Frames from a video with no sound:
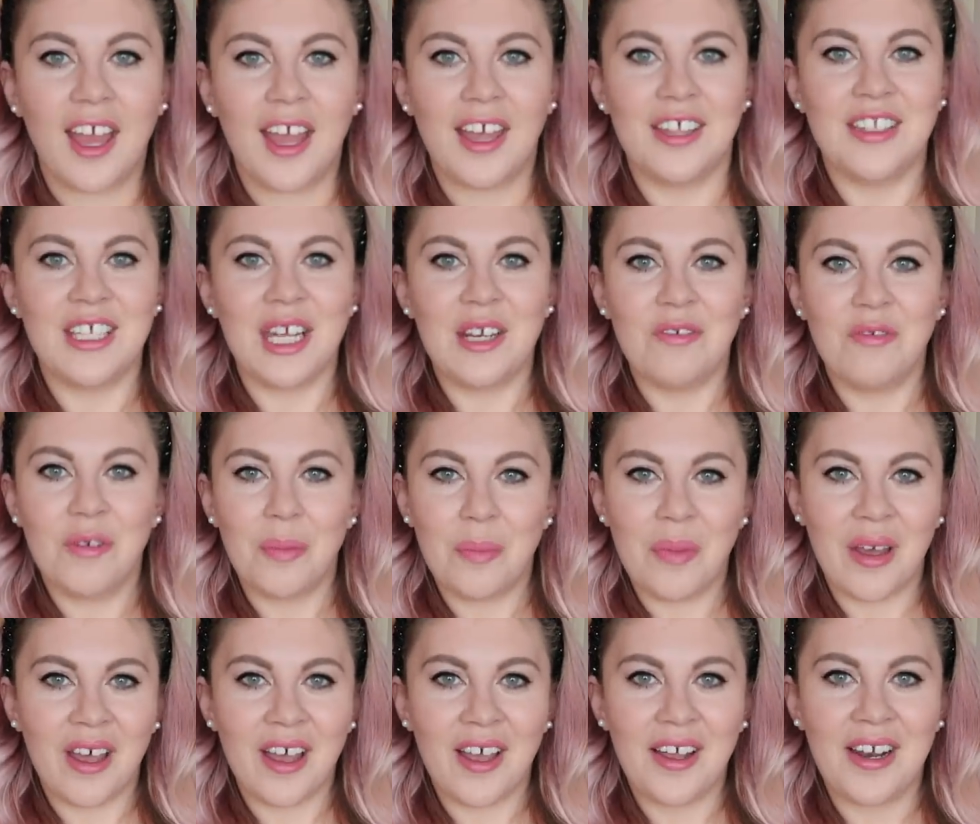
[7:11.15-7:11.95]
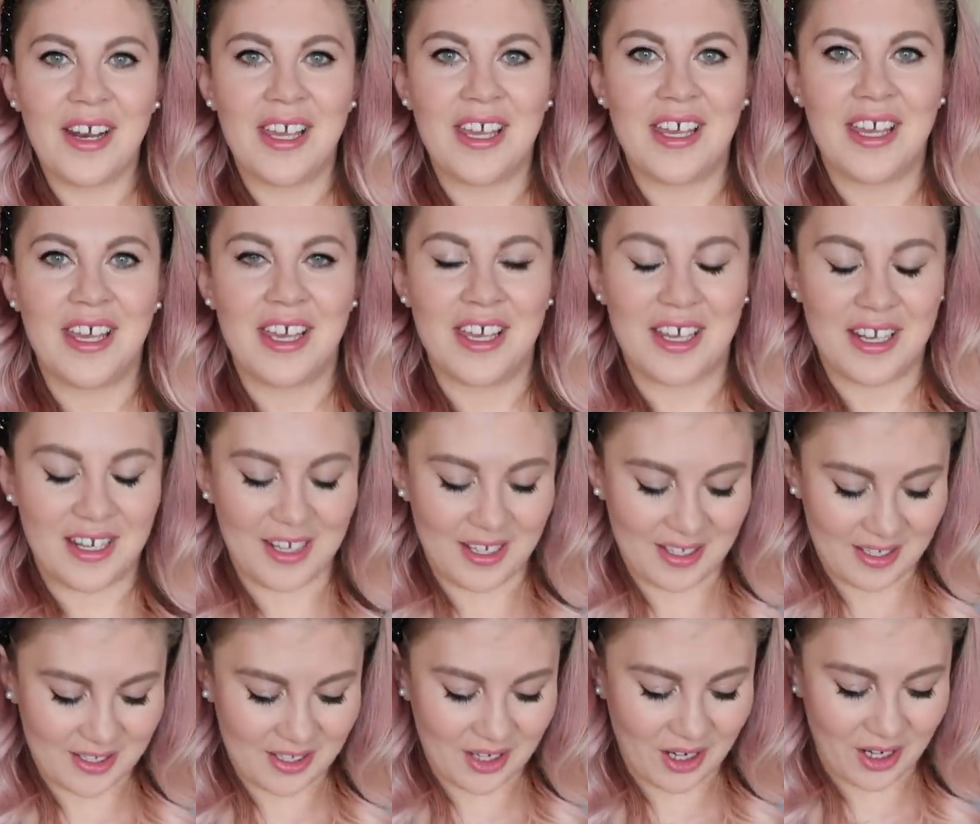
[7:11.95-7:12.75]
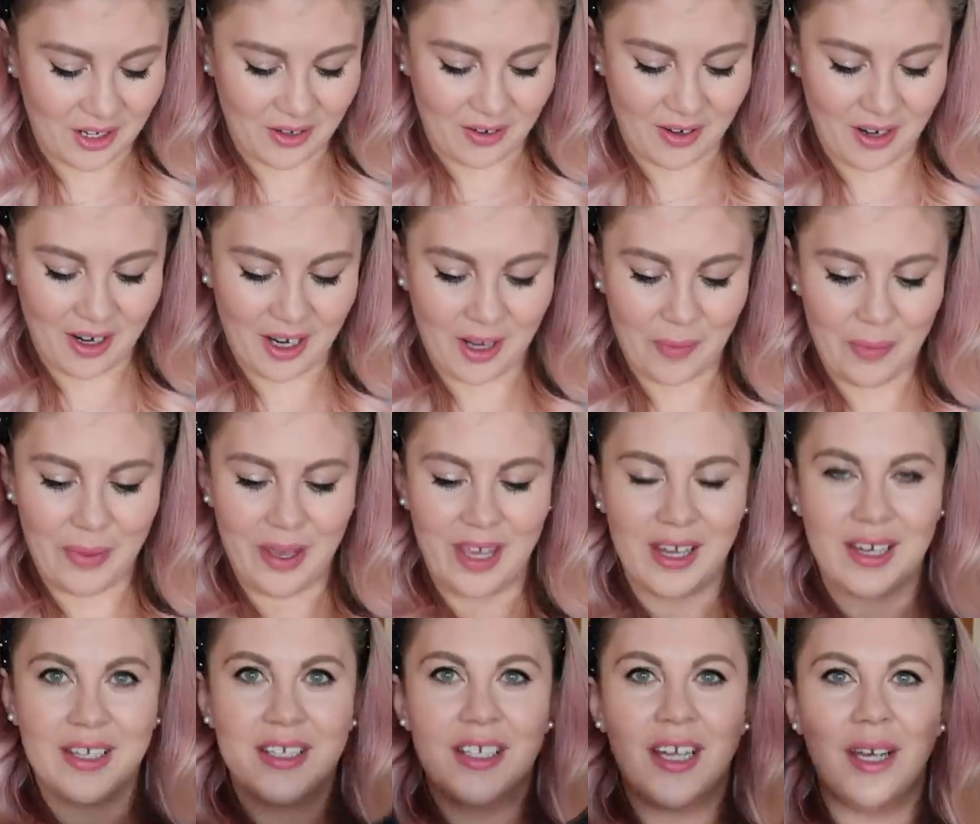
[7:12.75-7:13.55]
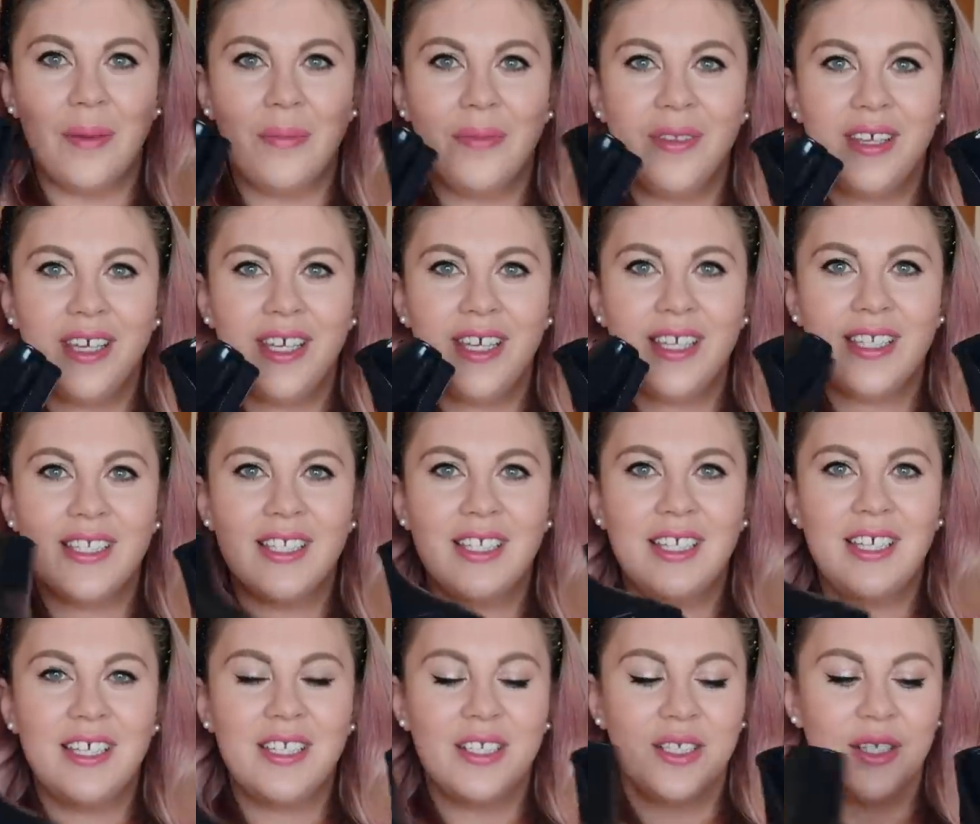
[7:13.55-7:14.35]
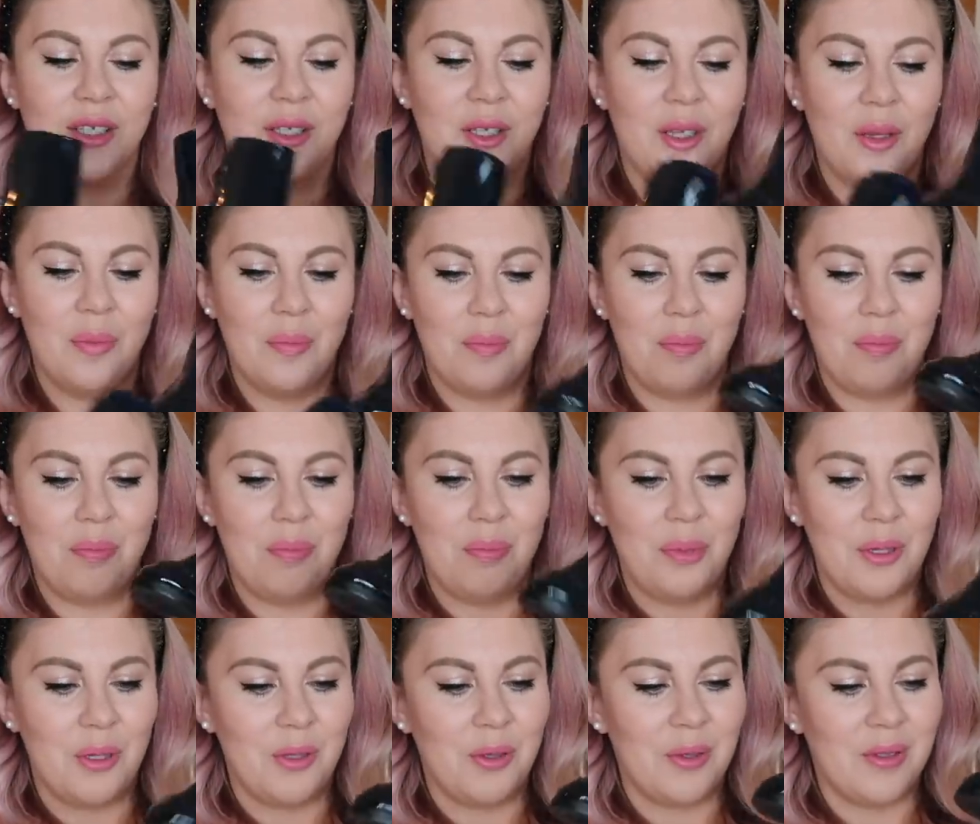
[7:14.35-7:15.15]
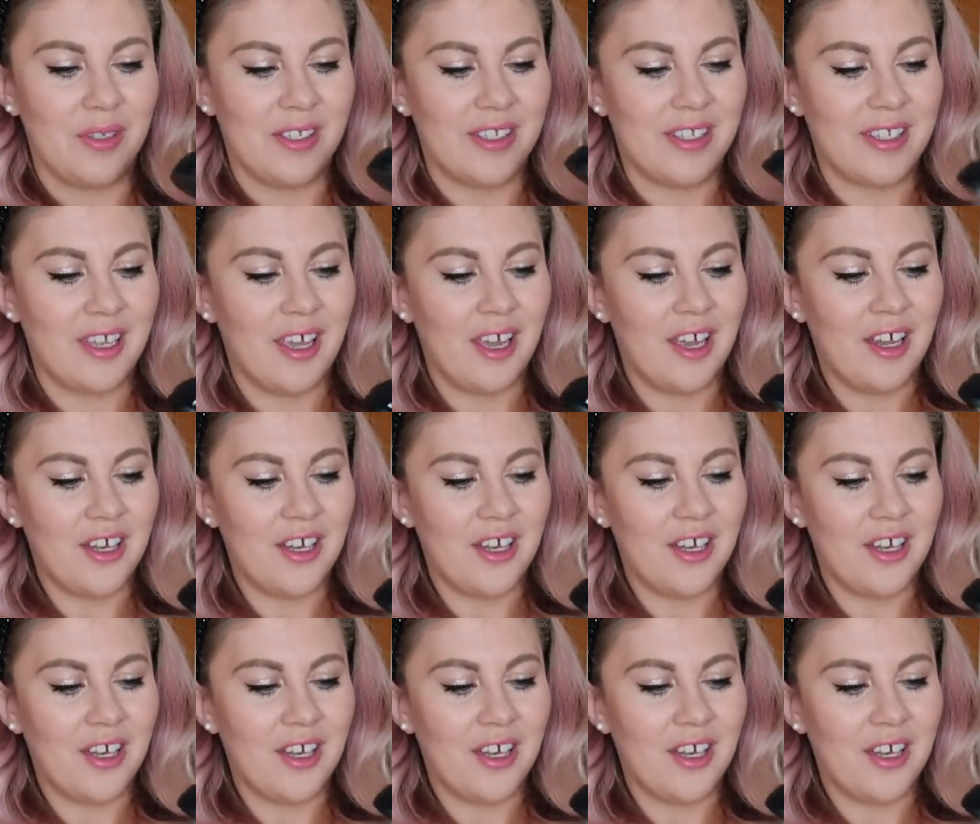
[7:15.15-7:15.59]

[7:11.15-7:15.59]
And then for Pearly in Zara, I picked up these little boots.